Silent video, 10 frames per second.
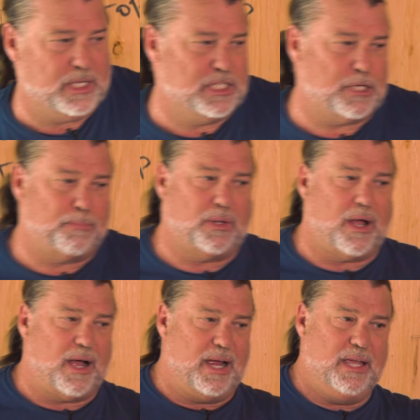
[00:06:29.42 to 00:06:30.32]
is
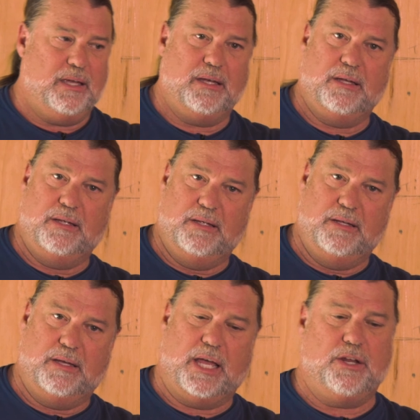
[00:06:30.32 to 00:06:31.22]
supply,
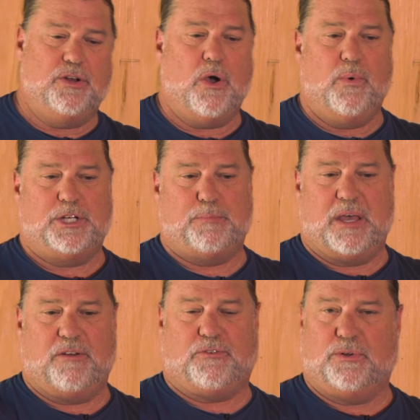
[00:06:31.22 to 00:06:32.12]
and you know which
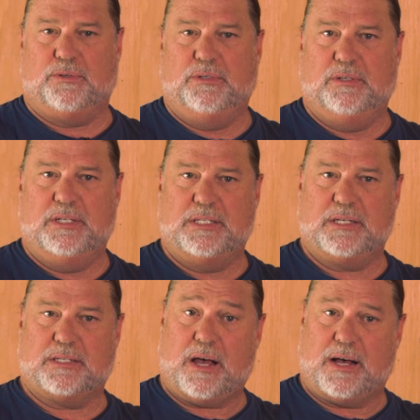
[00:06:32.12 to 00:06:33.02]
manifold is
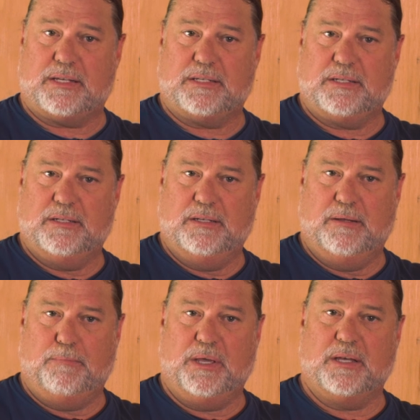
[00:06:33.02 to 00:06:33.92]
exhaust
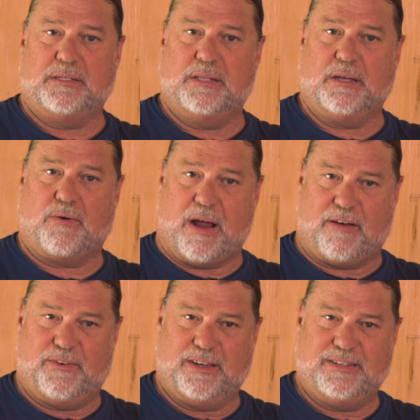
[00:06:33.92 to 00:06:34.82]
because of the
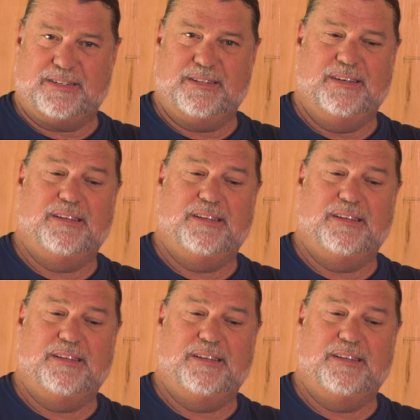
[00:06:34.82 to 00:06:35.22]
graphics,